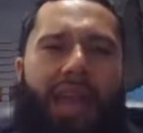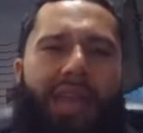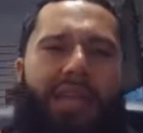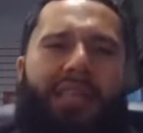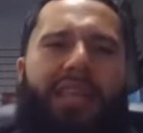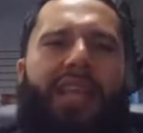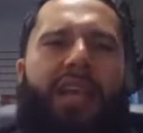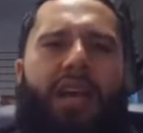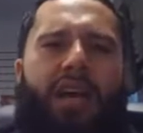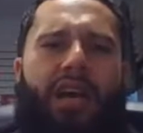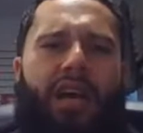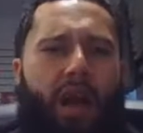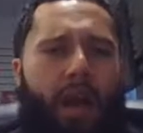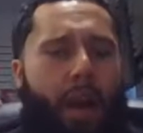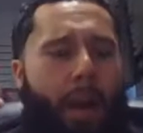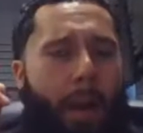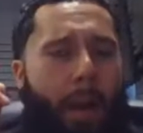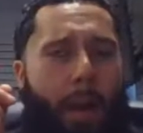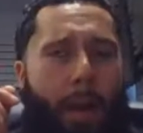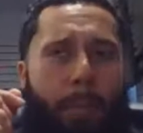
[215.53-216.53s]
idea,
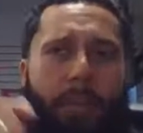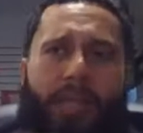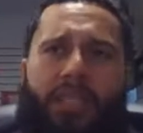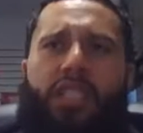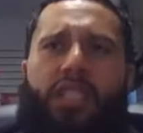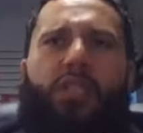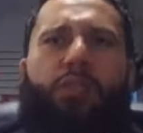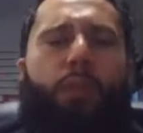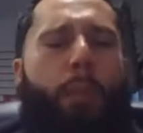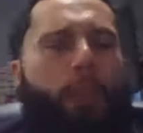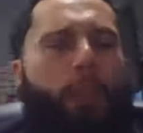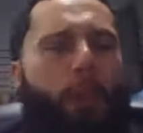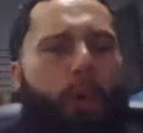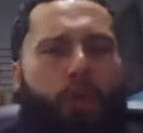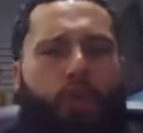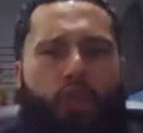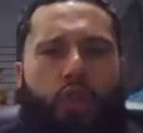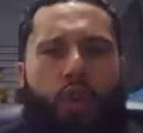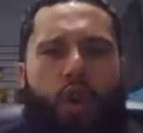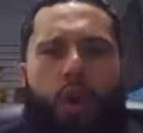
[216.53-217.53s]
a business
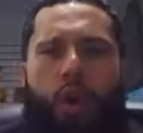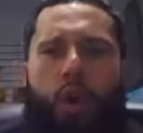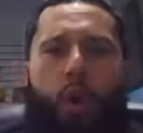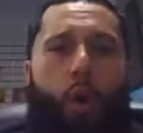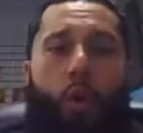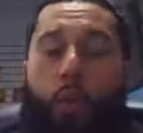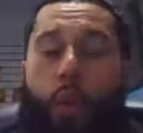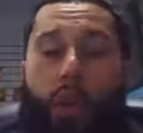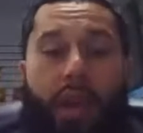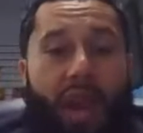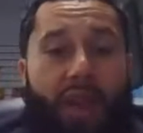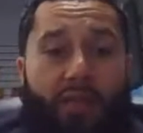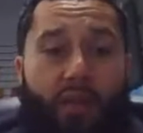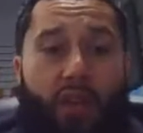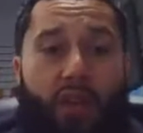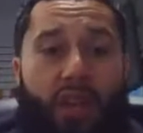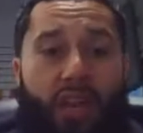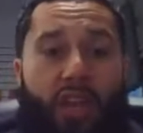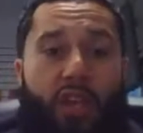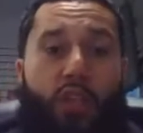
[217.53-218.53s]
proposal, or
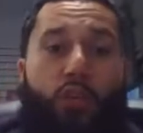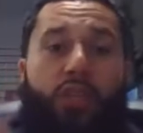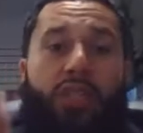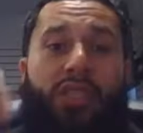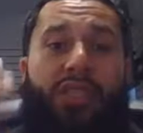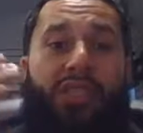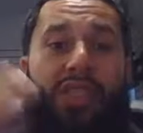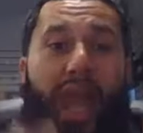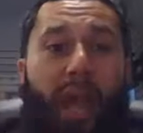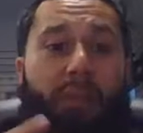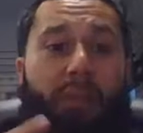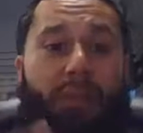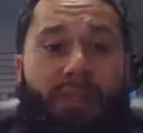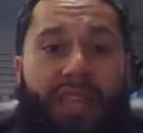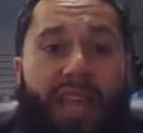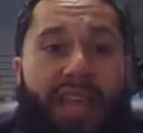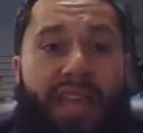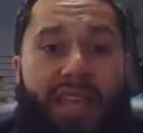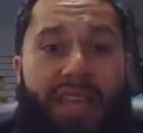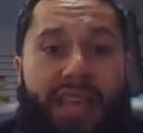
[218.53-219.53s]
whatever. You stop
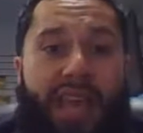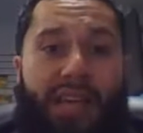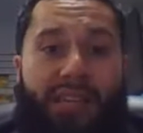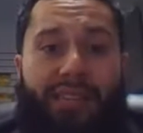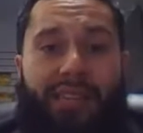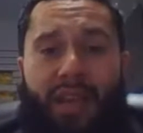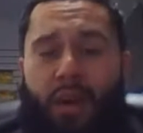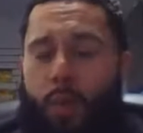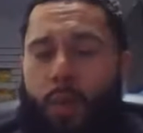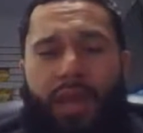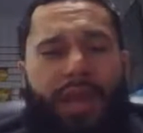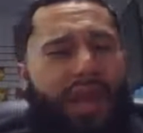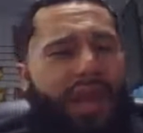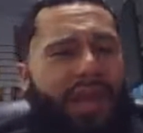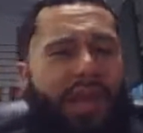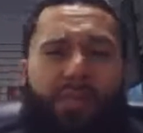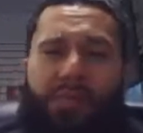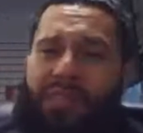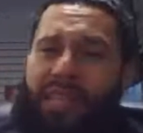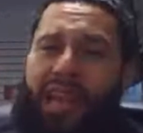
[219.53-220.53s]
saying yes. We can't
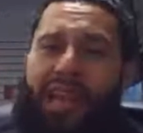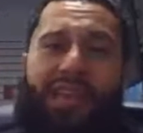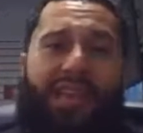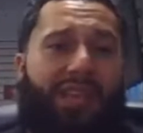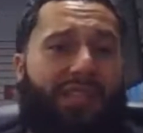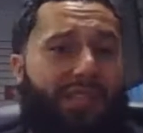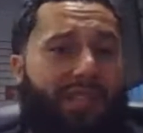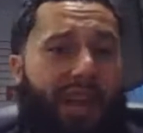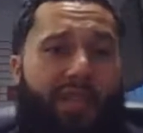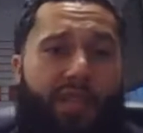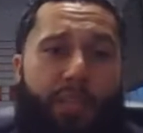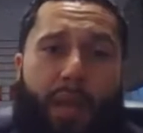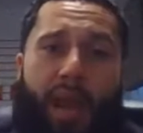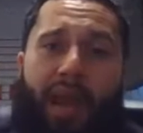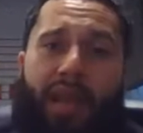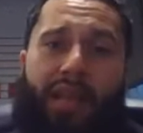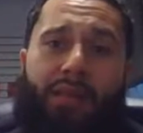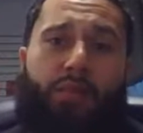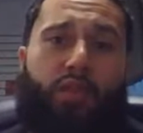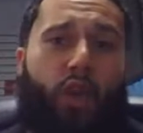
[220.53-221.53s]
keep saying yes to
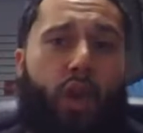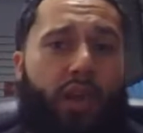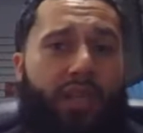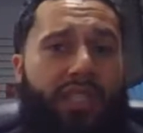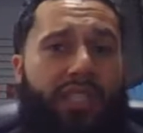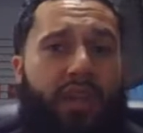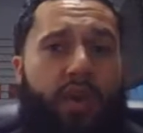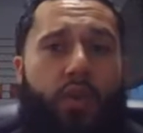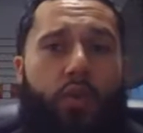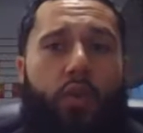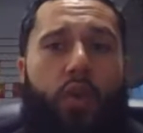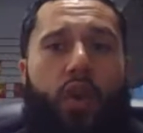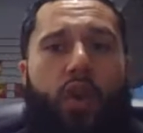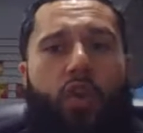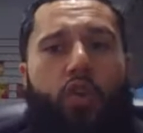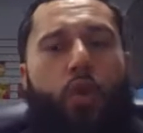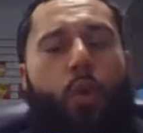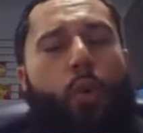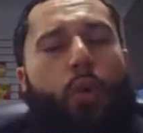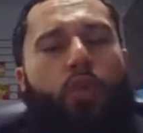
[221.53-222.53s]
everybody. I'm sorry to tell you.
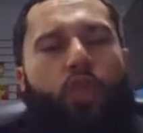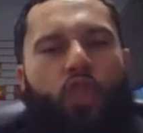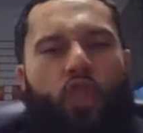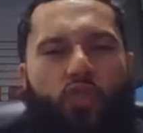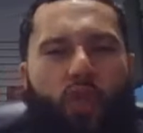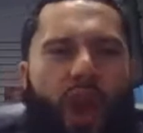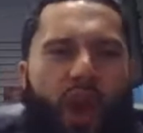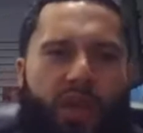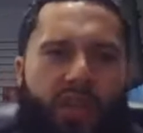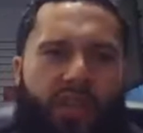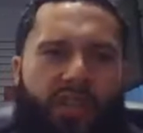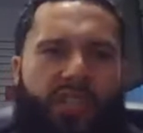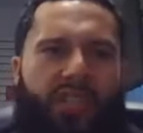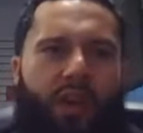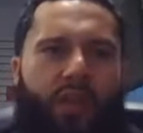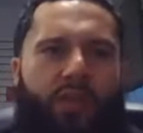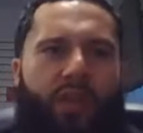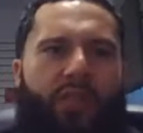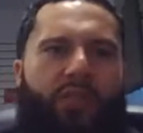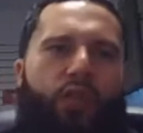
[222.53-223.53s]
You will drown
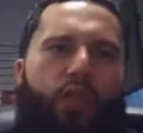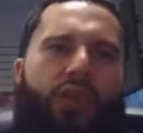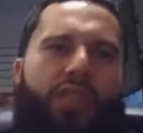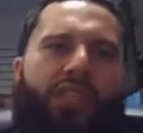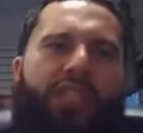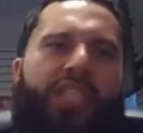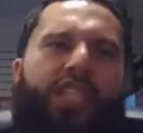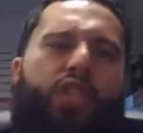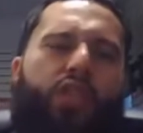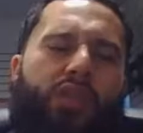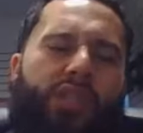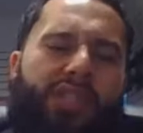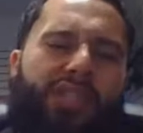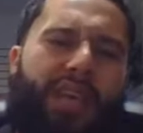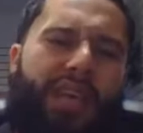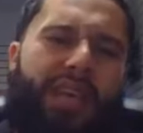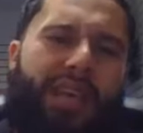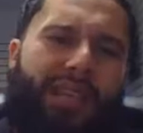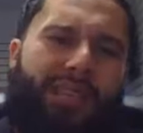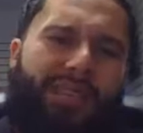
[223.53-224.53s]
yourself if you continue to
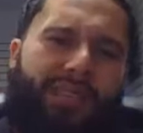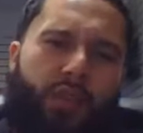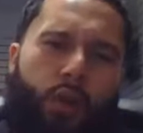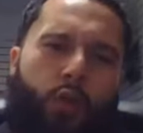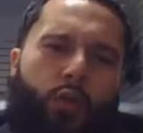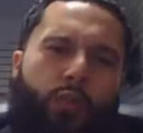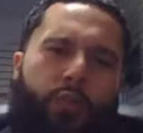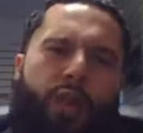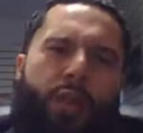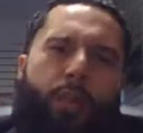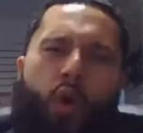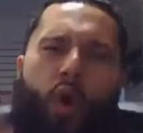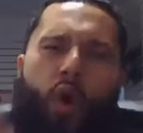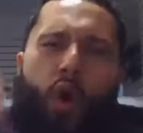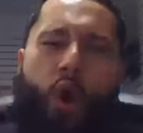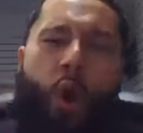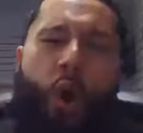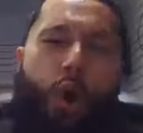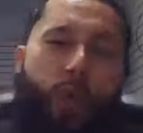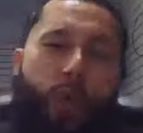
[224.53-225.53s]
say yes to those people
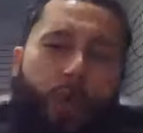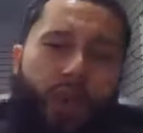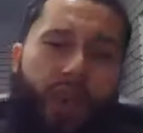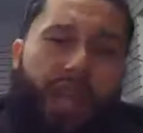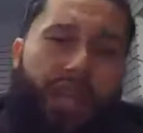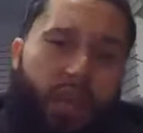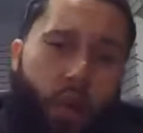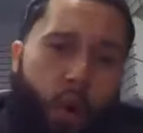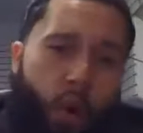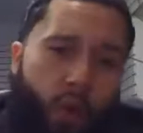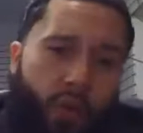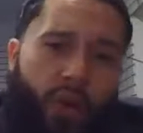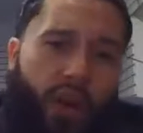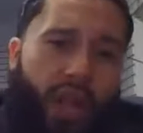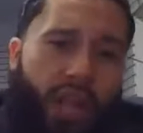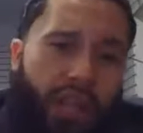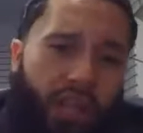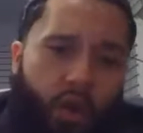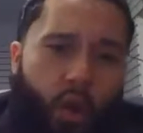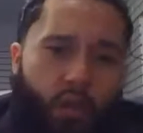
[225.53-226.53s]
over and over
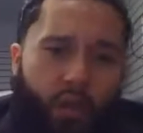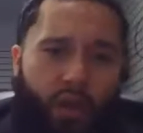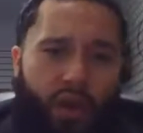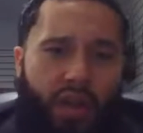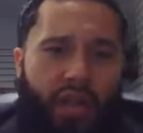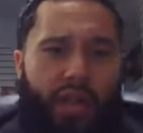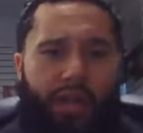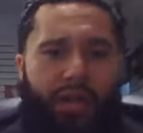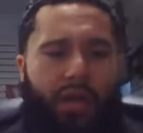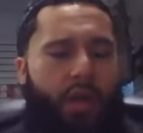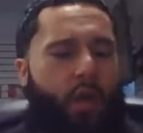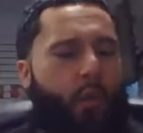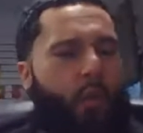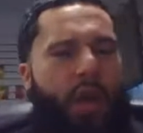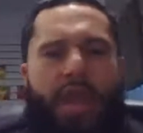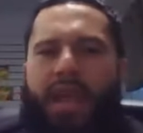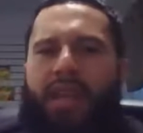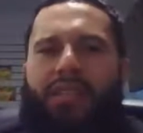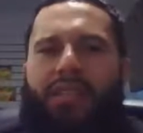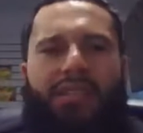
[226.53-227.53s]
and over again.
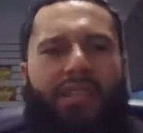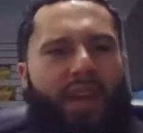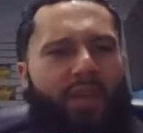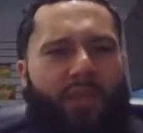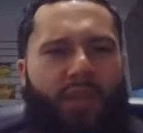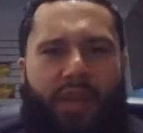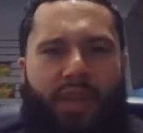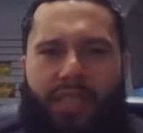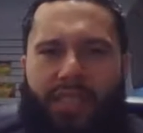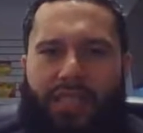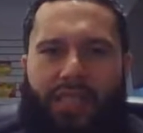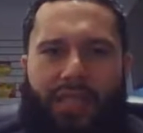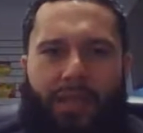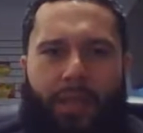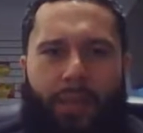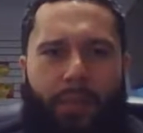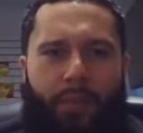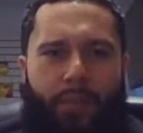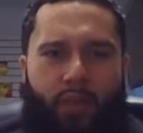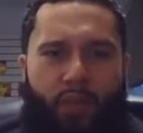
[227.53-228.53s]
We ain't got time for that shit.
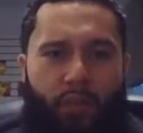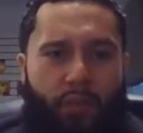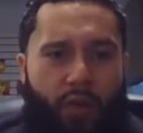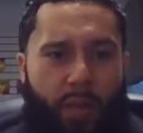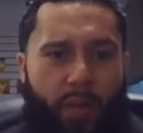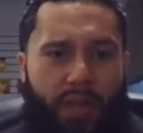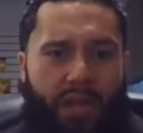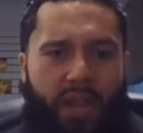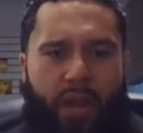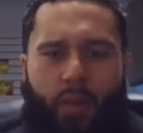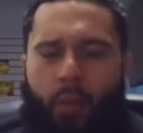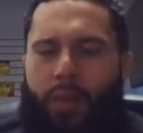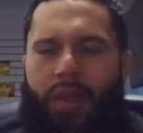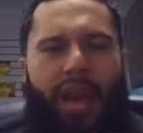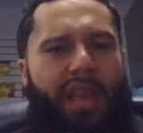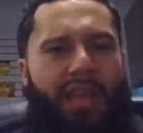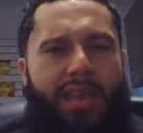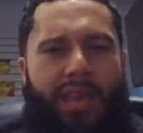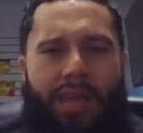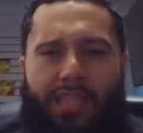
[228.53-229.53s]
You feel me? We're
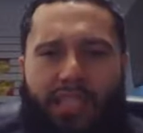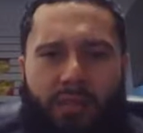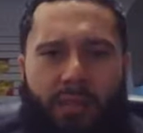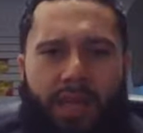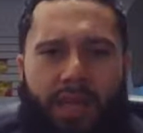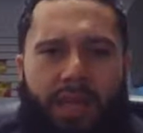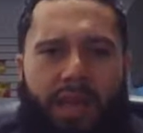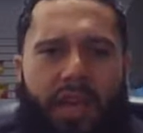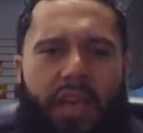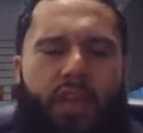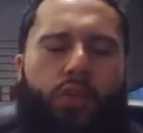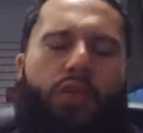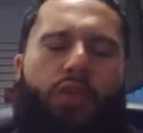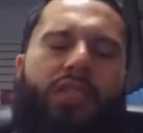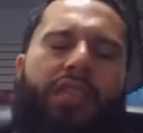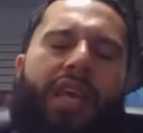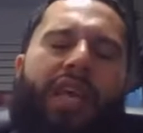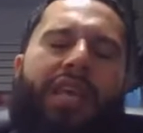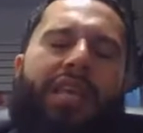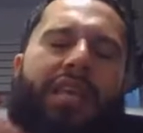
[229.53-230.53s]
not yes men. You
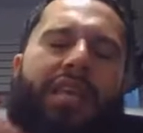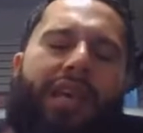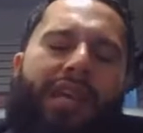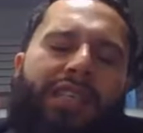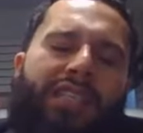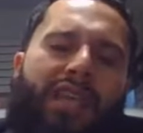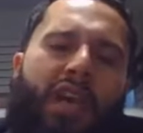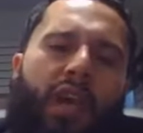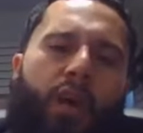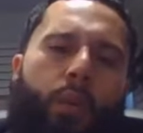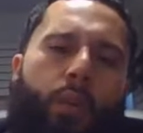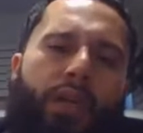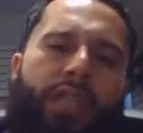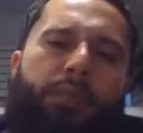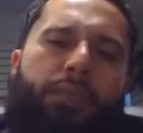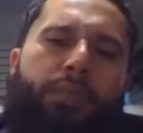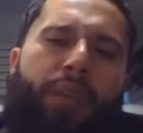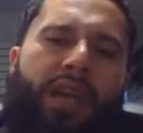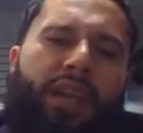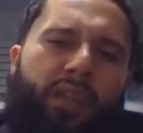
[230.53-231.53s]
say yes when
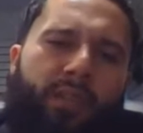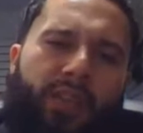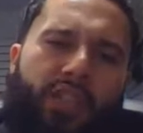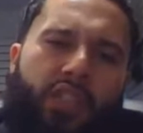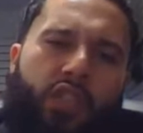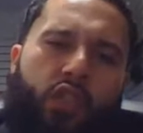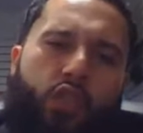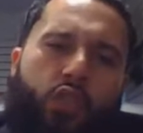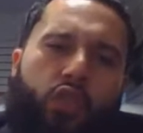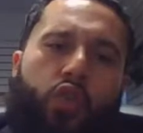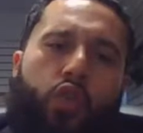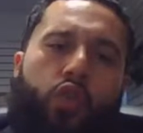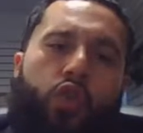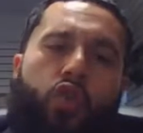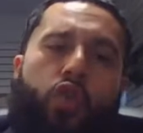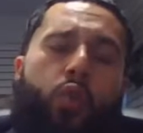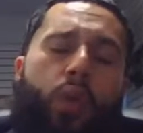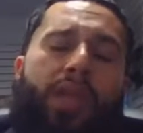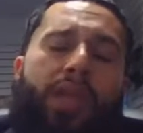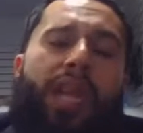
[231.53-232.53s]
it's beneficial to
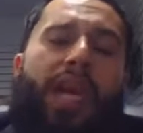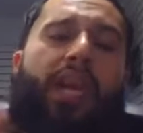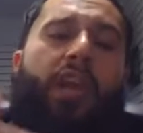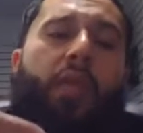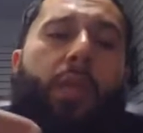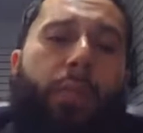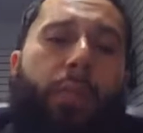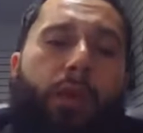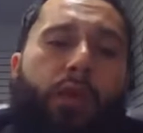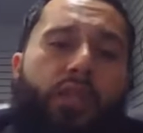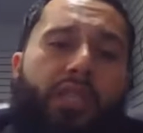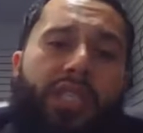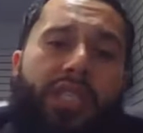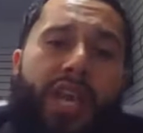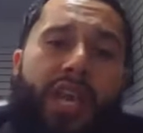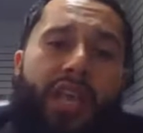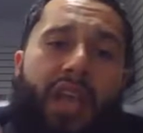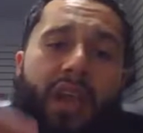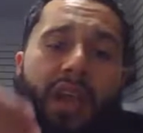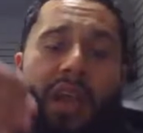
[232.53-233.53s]
you and that other person,
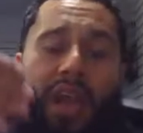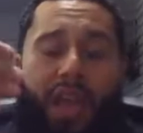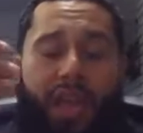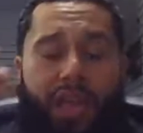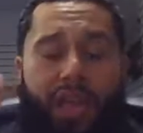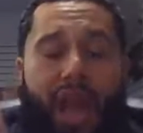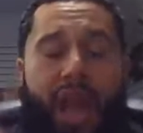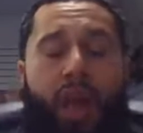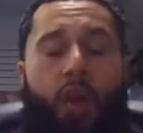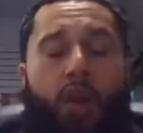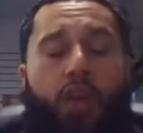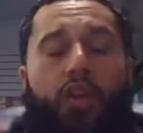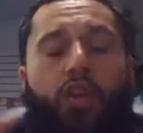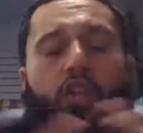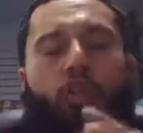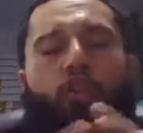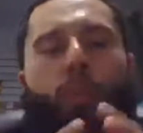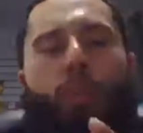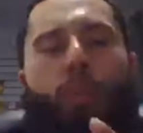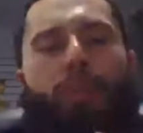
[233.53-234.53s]
and y'all are
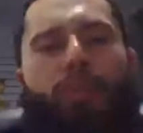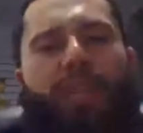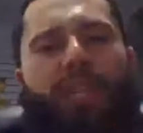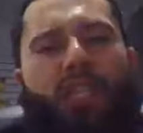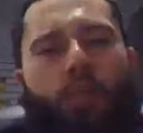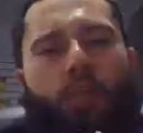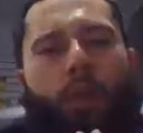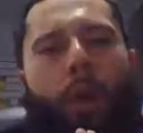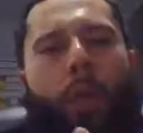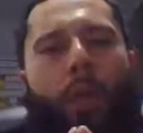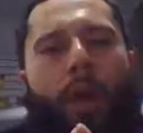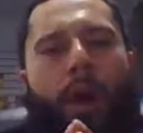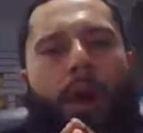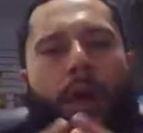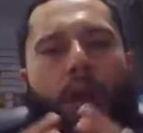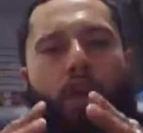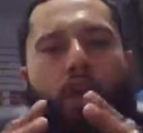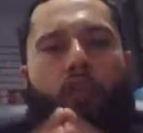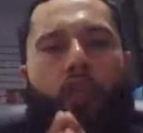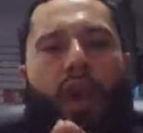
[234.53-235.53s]
contributing to
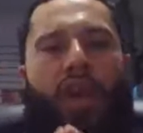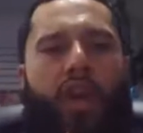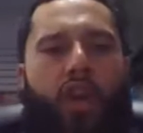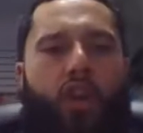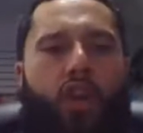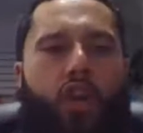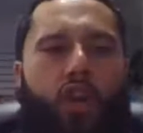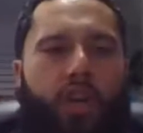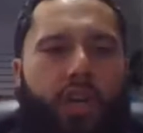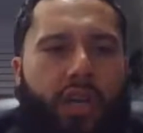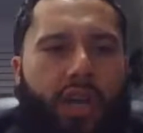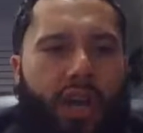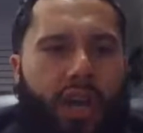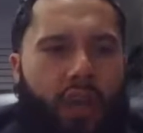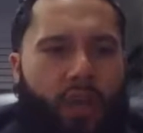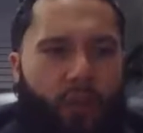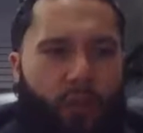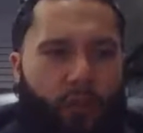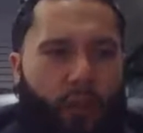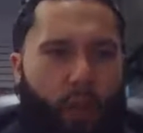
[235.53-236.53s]
a greater good.
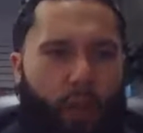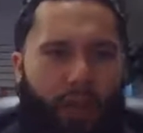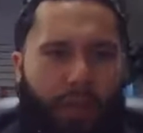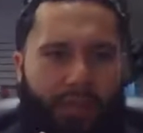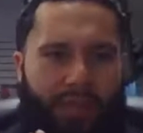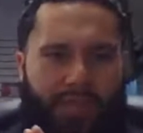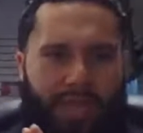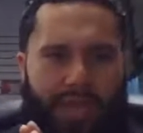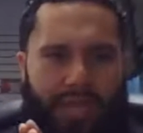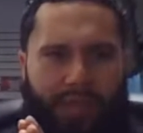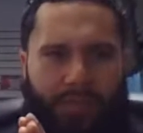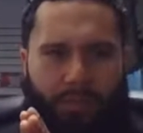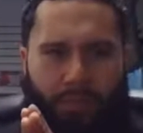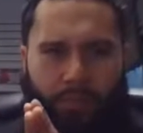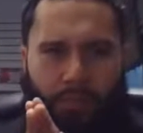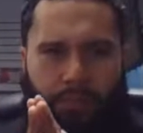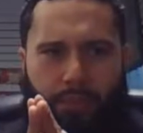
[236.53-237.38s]
You feel what I'm saying?